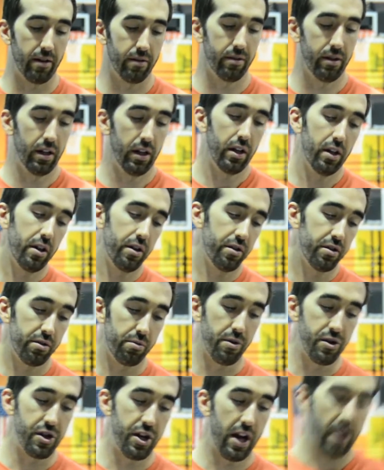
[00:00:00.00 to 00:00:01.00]
So you
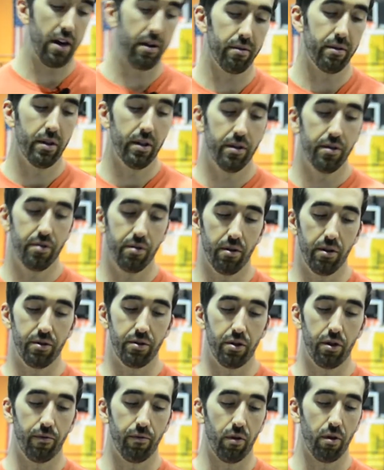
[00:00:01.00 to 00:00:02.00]
switch out, so on
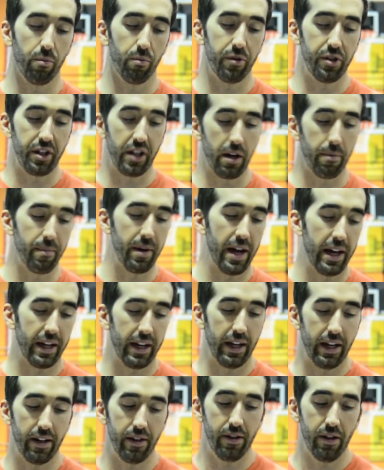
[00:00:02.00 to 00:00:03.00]
and so forth. When you come
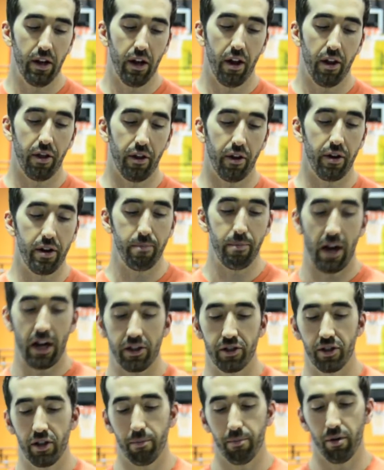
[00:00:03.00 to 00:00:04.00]
back in, 30
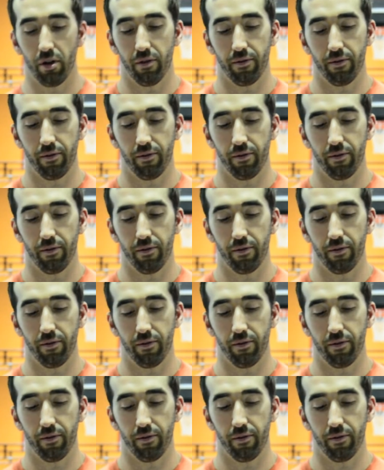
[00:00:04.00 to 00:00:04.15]
box jump